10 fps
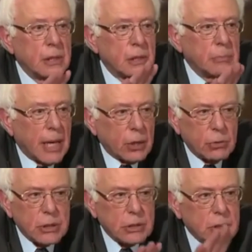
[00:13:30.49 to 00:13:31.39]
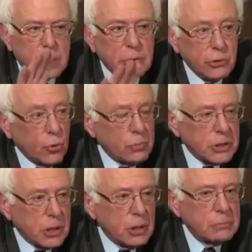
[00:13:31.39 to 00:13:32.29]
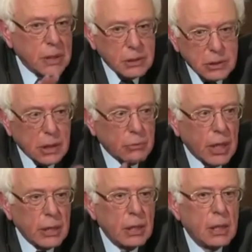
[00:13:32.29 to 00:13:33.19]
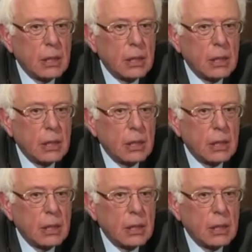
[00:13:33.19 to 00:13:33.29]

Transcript: tobacco has done enormous harm, that's their right.